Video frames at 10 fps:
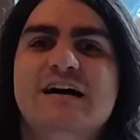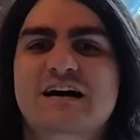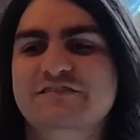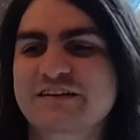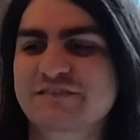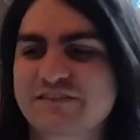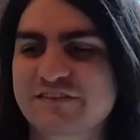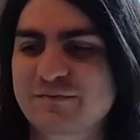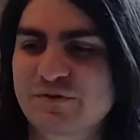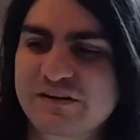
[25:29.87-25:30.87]
I've given
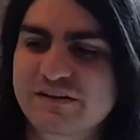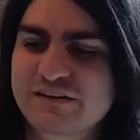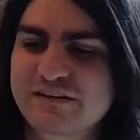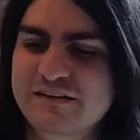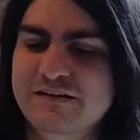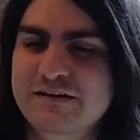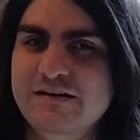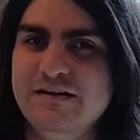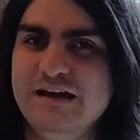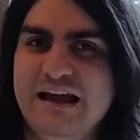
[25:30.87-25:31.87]
someone.
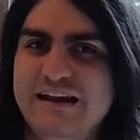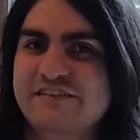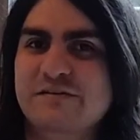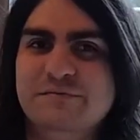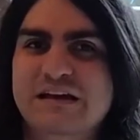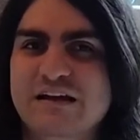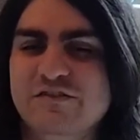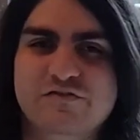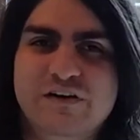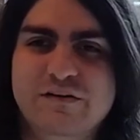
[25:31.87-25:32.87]
And it's something I
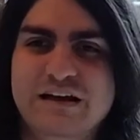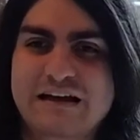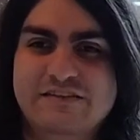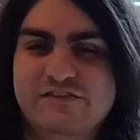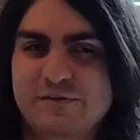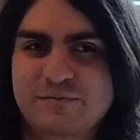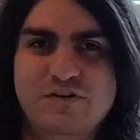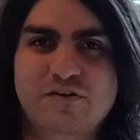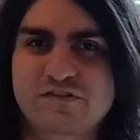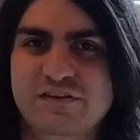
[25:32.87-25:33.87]
just found at some
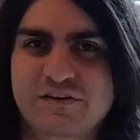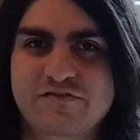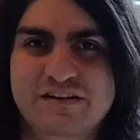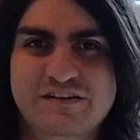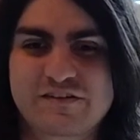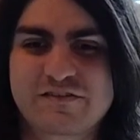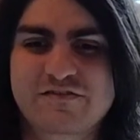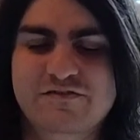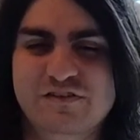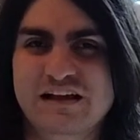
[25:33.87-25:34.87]
yard sale vendor
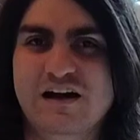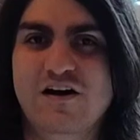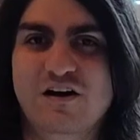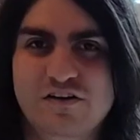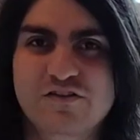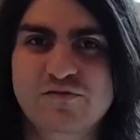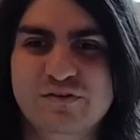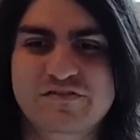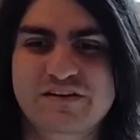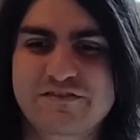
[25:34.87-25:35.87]
for like
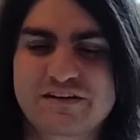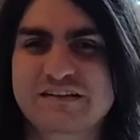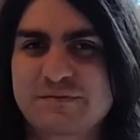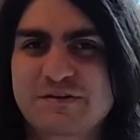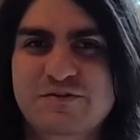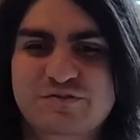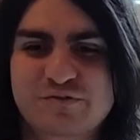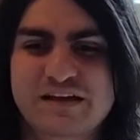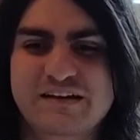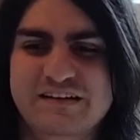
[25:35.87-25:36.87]
$125. Again, let me go through
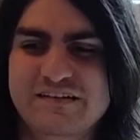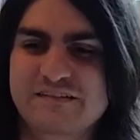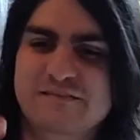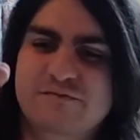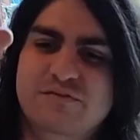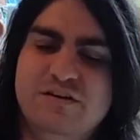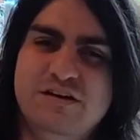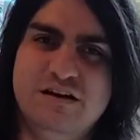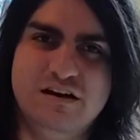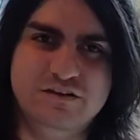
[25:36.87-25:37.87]
that again.
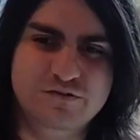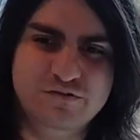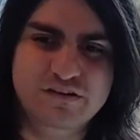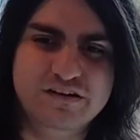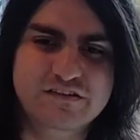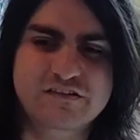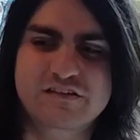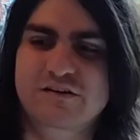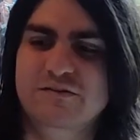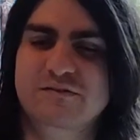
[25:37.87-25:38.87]
A new 3DS
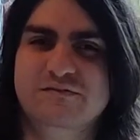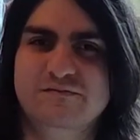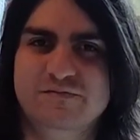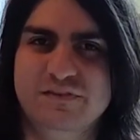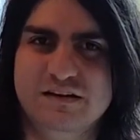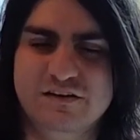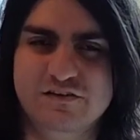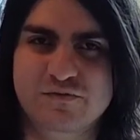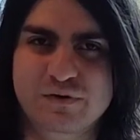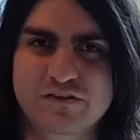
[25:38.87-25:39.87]
XL, a
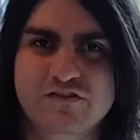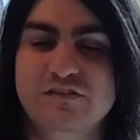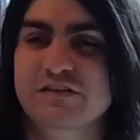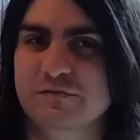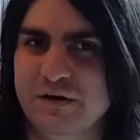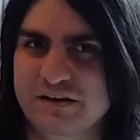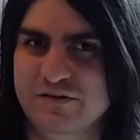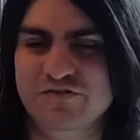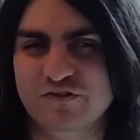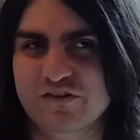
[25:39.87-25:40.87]
Switch, despite
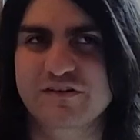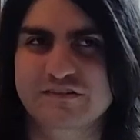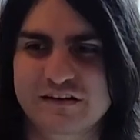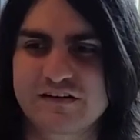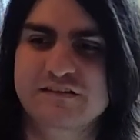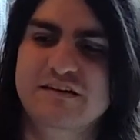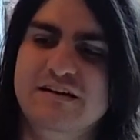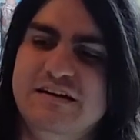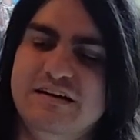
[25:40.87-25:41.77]
no Joy-Cons, yes,